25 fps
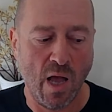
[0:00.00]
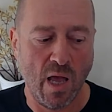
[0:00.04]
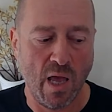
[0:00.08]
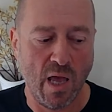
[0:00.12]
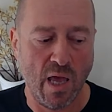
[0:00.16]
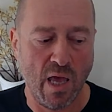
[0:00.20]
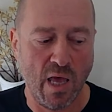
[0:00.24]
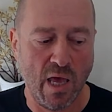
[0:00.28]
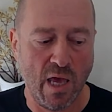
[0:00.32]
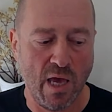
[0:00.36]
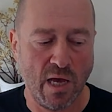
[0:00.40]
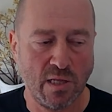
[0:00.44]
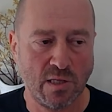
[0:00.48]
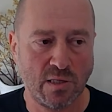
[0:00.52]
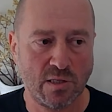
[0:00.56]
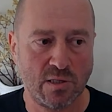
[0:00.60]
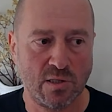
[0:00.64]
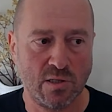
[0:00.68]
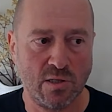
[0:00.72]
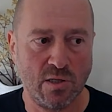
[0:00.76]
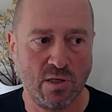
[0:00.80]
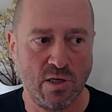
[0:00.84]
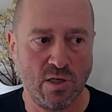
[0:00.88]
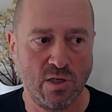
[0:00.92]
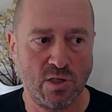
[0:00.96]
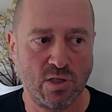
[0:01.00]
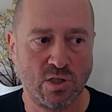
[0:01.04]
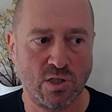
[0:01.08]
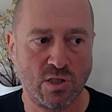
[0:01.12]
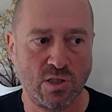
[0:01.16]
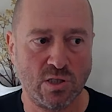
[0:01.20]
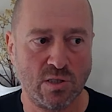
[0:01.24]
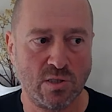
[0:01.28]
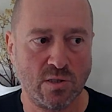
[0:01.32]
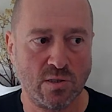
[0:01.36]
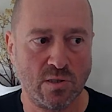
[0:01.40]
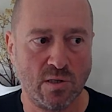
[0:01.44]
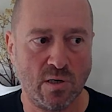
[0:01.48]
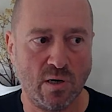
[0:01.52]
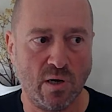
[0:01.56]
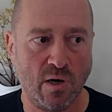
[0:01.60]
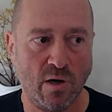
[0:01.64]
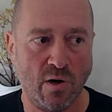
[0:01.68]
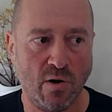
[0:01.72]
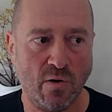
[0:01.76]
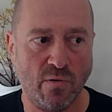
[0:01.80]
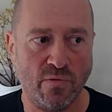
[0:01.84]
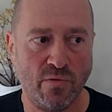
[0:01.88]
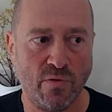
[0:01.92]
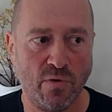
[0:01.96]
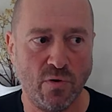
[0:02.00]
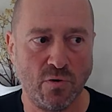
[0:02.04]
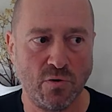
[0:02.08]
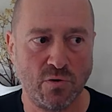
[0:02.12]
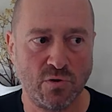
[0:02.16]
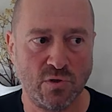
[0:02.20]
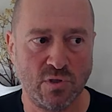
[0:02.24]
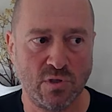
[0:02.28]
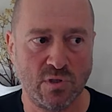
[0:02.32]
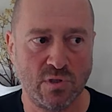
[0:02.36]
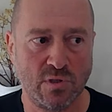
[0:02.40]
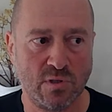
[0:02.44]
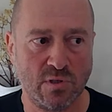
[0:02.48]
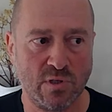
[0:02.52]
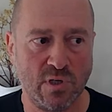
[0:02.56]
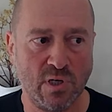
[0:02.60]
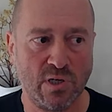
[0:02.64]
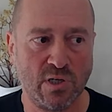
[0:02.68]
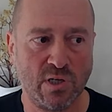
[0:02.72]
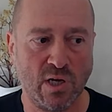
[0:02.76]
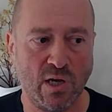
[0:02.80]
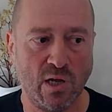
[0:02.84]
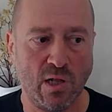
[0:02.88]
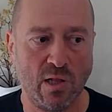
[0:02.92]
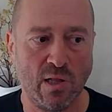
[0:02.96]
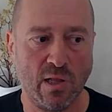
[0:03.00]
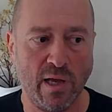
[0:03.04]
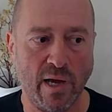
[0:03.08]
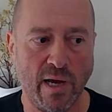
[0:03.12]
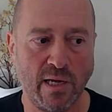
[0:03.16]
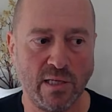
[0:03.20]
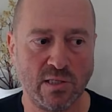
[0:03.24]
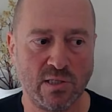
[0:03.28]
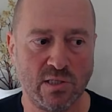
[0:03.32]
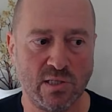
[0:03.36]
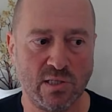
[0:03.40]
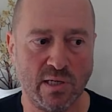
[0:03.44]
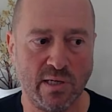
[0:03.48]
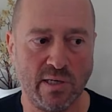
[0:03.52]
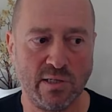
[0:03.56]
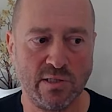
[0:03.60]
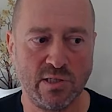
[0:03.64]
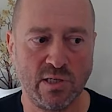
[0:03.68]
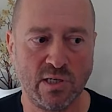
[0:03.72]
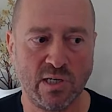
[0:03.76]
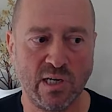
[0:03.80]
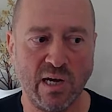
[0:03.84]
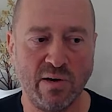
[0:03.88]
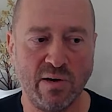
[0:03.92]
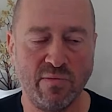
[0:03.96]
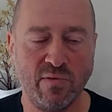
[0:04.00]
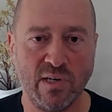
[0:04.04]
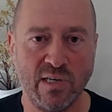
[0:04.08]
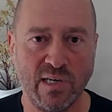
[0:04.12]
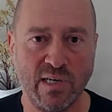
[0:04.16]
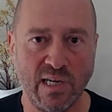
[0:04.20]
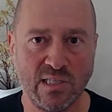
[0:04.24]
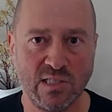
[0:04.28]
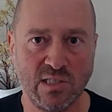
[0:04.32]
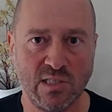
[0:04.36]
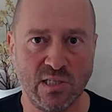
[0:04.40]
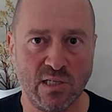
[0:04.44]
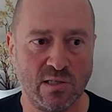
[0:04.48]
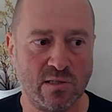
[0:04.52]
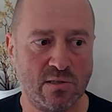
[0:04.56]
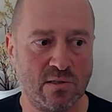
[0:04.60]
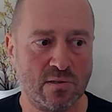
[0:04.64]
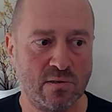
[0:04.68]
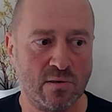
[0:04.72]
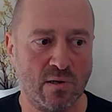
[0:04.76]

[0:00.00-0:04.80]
And each of those detail lines also have a nested